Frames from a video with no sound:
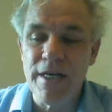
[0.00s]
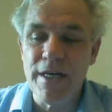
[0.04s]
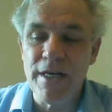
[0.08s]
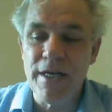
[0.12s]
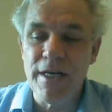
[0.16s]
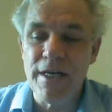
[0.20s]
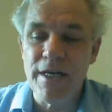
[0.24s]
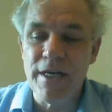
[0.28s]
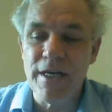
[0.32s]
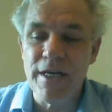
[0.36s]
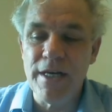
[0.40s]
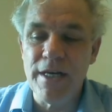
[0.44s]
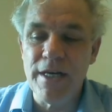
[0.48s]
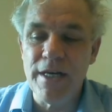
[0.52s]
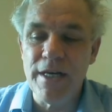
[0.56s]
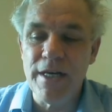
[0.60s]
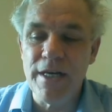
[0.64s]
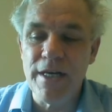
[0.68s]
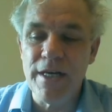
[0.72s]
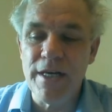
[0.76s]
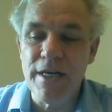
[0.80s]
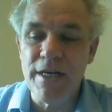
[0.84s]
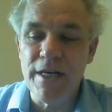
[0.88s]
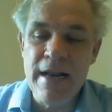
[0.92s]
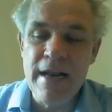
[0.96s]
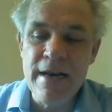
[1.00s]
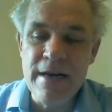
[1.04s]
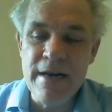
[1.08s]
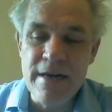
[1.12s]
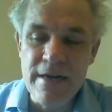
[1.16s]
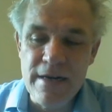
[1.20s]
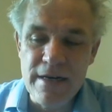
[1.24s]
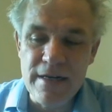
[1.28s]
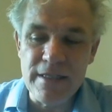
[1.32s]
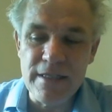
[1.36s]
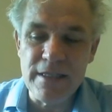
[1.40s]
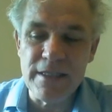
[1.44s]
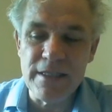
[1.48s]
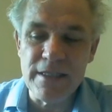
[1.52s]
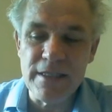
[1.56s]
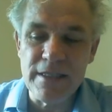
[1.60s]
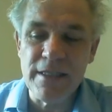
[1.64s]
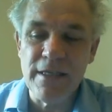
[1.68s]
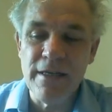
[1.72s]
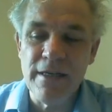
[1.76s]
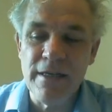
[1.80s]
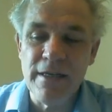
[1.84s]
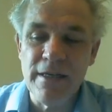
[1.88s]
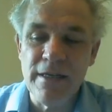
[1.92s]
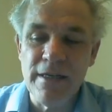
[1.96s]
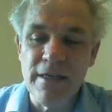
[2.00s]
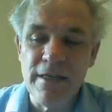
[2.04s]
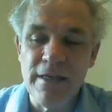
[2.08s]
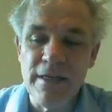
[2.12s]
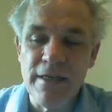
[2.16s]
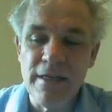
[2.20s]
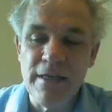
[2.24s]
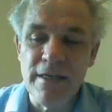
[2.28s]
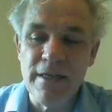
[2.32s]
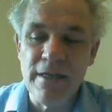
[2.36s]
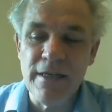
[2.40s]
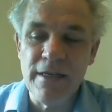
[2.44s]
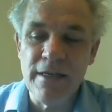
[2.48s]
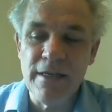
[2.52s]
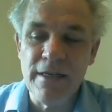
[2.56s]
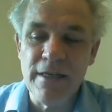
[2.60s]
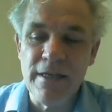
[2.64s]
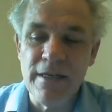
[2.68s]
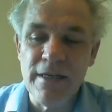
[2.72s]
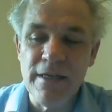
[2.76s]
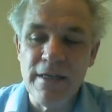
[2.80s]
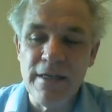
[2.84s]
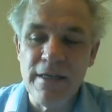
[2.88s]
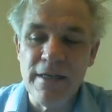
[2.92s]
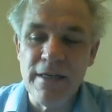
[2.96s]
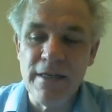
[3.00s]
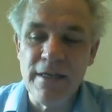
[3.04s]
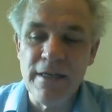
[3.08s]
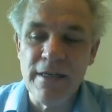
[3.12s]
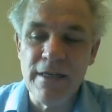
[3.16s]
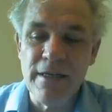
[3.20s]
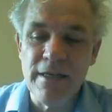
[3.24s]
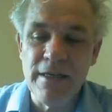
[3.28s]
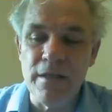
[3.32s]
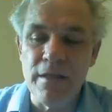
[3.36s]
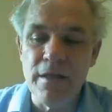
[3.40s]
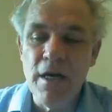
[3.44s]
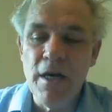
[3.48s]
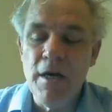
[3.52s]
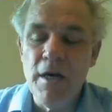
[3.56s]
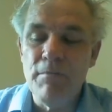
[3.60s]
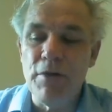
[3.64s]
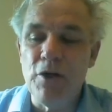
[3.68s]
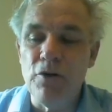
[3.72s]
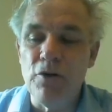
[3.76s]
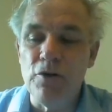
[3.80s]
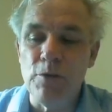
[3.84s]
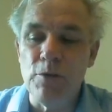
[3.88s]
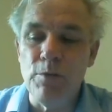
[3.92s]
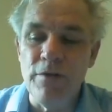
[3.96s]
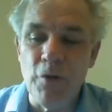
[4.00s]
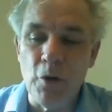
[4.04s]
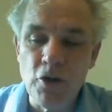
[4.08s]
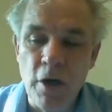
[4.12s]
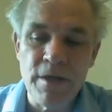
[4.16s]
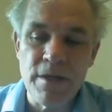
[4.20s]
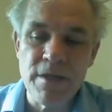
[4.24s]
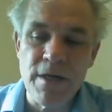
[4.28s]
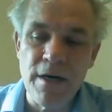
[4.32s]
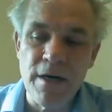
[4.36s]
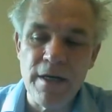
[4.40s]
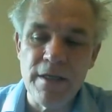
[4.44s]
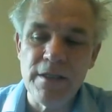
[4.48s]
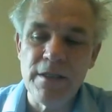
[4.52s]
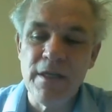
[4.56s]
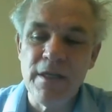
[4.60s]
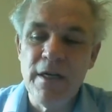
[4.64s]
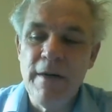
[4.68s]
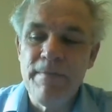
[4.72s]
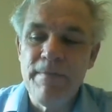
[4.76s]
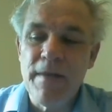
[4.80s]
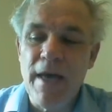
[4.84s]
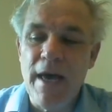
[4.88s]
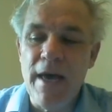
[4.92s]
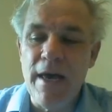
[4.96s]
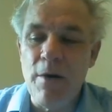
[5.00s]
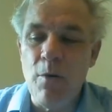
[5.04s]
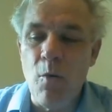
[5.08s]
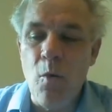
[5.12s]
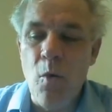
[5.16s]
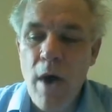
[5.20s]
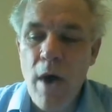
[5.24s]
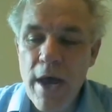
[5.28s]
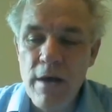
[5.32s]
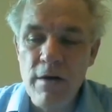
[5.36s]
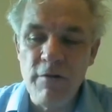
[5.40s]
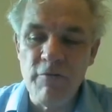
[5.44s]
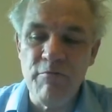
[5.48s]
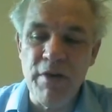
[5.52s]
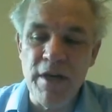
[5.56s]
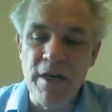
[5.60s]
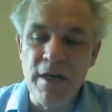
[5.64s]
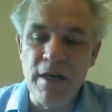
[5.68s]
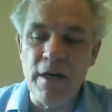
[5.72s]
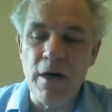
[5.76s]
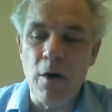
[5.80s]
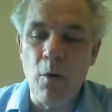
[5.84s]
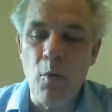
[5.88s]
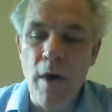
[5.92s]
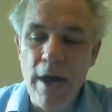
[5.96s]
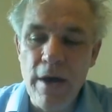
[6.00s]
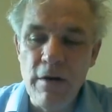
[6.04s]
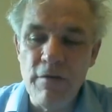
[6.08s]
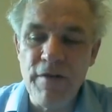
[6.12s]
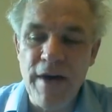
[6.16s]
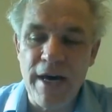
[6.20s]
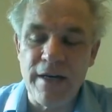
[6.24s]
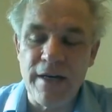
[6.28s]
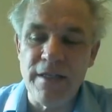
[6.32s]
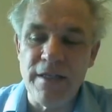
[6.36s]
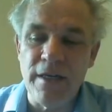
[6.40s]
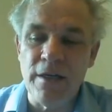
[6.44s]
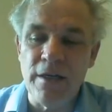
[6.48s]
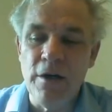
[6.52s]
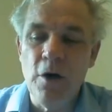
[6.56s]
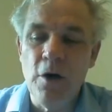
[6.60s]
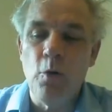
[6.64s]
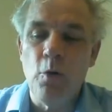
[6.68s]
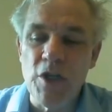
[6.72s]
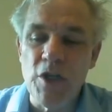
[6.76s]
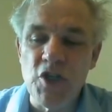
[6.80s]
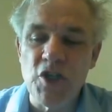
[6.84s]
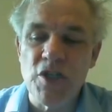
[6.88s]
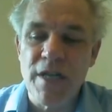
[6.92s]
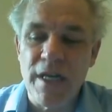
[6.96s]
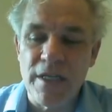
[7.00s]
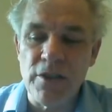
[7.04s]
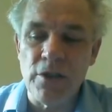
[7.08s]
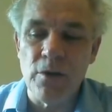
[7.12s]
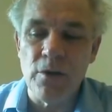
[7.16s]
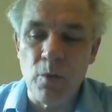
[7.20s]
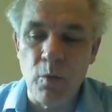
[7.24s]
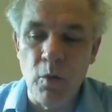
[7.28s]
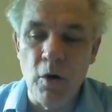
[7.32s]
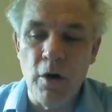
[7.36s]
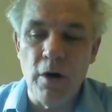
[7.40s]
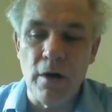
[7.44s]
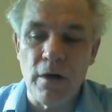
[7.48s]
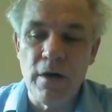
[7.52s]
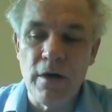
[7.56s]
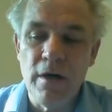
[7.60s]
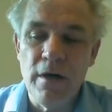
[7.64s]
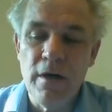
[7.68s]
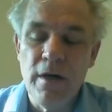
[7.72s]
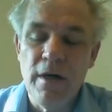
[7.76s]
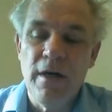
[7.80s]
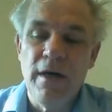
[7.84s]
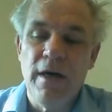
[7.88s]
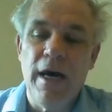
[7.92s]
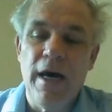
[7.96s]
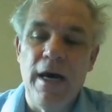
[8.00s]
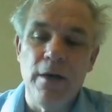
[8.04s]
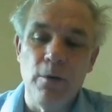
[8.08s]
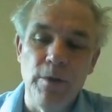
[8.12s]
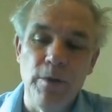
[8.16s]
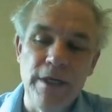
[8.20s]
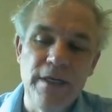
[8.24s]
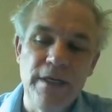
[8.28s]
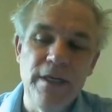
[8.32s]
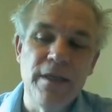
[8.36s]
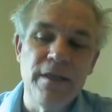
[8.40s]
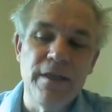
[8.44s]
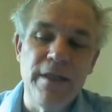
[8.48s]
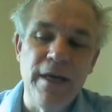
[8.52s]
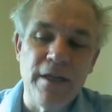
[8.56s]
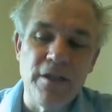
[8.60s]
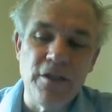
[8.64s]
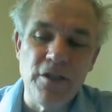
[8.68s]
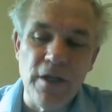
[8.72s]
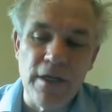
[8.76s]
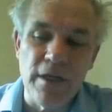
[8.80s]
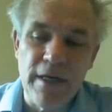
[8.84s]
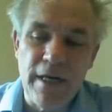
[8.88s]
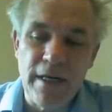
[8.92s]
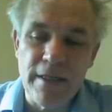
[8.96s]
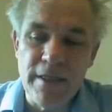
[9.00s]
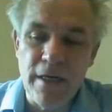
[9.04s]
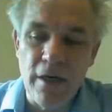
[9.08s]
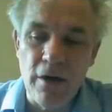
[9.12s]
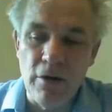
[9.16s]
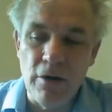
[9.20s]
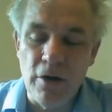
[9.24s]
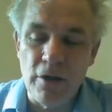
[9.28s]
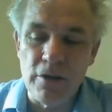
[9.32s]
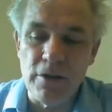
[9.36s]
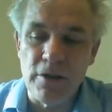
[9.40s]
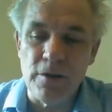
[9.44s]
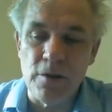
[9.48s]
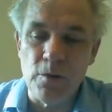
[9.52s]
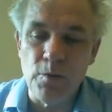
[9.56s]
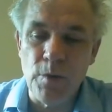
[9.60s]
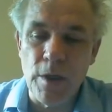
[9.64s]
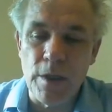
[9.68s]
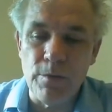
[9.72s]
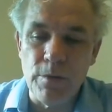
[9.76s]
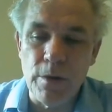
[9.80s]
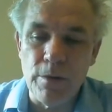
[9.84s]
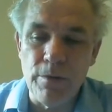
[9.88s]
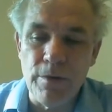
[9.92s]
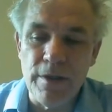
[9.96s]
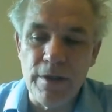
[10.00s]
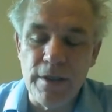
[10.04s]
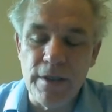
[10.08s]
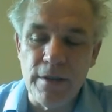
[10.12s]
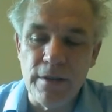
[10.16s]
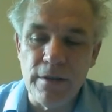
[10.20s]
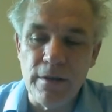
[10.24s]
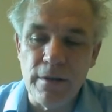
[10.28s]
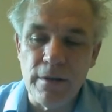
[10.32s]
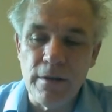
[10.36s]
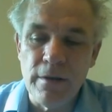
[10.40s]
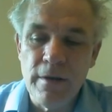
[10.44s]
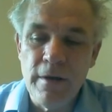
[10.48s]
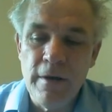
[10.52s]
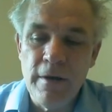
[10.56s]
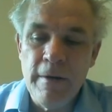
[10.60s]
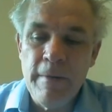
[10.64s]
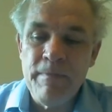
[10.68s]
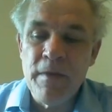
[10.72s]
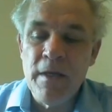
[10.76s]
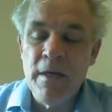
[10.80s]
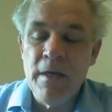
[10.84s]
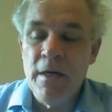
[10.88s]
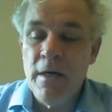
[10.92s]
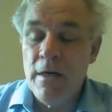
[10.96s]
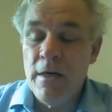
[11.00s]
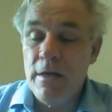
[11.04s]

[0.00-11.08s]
errors, endlessly repeated, because we've automatized a way of being, a way of acting, which doesn't work. And we did that to cut our losses when we were little.